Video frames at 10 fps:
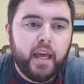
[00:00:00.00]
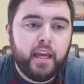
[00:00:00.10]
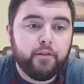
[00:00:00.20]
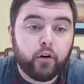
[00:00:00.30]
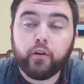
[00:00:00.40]

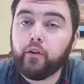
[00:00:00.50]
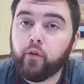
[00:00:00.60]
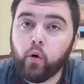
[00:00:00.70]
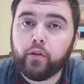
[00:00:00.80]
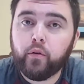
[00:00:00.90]
In verses
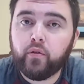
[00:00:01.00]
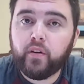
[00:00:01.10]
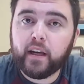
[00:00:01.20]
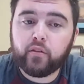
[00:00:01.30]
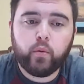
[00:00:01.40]
4 through
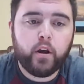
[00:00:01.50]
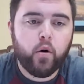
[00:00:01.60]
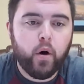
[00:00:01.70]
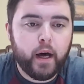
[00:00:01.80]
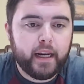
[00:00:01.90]
6, we
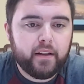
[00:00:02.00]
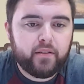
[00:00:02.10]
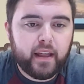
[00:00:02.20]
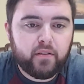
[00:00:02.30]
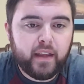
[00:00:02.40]
go on. It
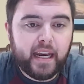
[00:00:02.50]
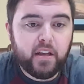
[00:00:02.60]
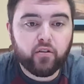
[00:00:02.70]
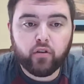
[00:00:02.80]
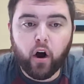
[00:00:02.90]
says that
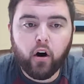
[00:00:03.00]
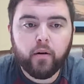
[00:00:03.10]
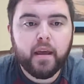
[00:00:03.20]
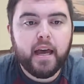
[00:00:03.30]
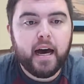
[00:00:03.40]
he
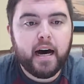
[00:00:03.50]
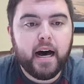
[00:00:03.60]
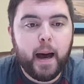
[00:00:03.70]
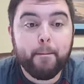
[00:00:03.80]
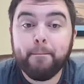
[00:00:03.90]
saw
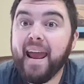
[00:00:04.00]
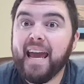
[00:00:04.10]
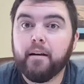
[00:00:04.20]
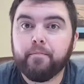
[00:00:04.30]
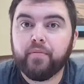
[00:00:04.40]
a
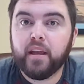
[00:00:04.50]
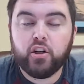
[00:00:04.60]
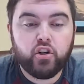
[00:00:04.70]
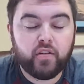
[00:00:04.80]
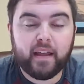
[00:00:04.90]
man
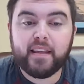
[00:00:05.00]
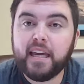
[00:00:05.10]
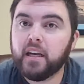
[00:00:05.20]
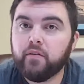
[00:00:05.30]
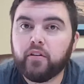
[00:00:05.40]
just at
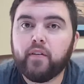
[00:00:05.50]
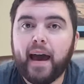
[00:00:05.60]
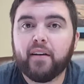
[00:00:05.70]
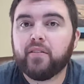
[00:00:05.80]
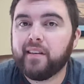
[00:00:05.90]
end of his
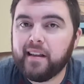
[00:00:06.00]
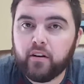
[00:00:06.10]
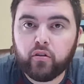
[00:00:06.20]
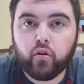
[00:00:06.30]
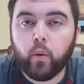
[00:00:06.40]
fast,
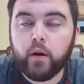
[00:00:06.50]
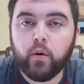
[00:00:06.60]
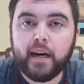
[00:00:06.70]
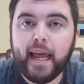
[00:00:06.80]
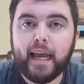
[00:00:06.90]
then the
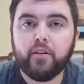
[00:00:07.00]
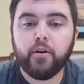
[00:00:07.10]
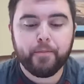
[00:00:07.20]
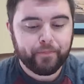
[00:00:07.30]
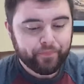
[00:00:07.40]
21 days.
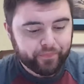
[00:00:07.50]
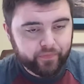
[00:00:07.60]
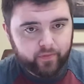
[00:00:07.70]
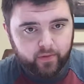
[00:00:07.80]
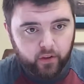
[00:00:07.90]

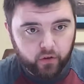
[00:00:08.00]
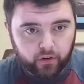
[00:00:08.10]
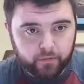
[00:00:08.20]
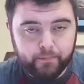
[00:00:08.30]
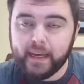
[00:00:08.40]
There's
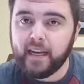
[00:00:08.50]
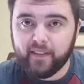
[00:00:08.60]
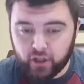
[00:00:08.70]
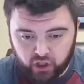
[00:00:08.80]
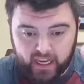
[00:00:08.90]
this being
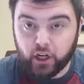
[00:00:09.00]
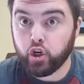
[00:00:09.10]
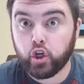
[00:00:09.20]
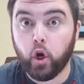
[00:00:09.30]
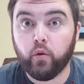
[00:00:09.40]
that just kind of
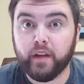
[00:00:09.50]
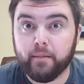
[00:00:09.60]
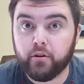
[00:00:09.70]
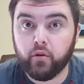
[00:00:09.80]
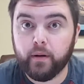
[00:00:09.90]
shows
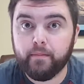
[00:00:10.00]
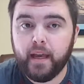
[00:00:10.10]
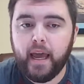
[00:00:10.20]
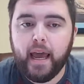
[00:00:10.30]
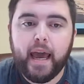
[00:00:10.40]
up to him.
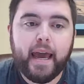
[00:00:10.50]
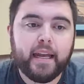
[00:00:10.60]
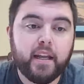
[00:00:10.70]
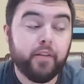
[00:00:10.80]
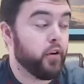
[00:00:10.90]

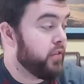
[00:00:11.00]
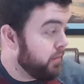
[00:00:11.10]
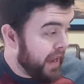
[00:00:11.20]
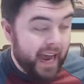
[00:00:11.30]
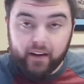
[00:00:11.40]
And there's
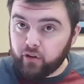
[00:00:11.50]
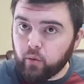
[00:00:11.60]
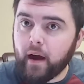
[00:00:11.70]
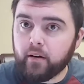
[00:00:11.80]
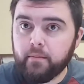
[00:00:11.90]
some guys
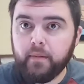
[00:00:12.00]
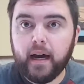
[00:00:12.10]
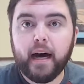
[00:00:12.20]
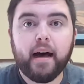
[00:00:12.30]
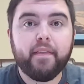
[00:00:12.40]
around him
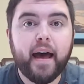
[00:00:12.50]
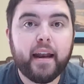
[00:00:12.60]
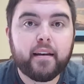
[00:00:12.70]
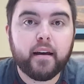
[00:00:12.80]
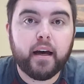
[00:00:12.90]

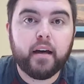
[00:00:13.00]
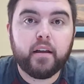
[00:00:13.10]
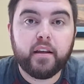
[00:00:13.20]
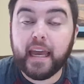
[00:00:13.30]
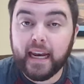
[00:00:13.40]
that
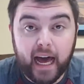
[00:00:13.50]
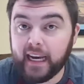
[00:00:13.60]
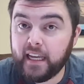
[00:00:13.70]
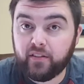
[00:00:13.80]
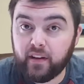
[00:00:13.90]

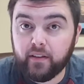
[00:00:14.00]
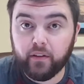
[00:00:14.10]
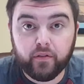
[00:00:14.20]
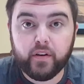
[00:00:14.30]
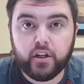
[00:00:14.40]
cannot see
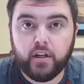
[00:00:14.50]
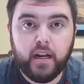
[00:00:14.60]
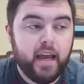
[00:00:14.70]
this vision.